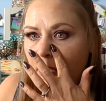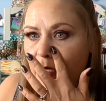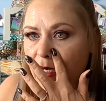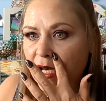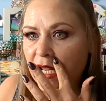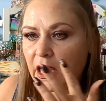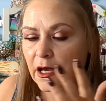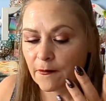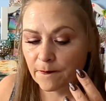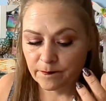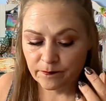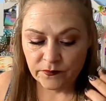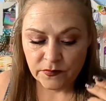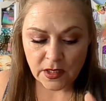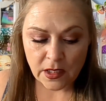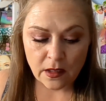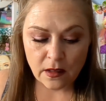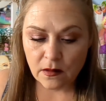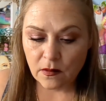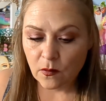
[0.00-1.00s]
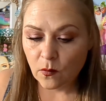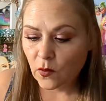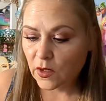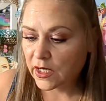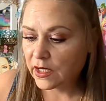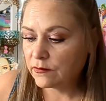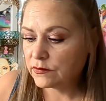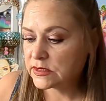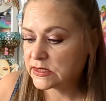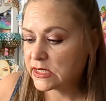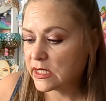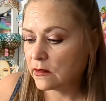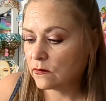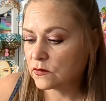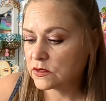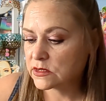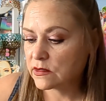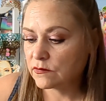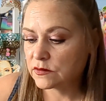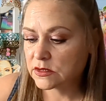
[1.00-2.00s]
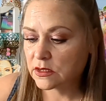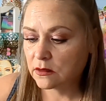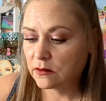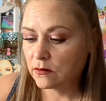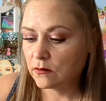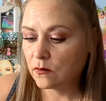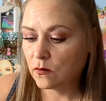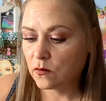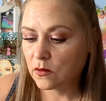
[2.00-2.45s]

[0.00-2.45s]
Now, what I was saying was I was a little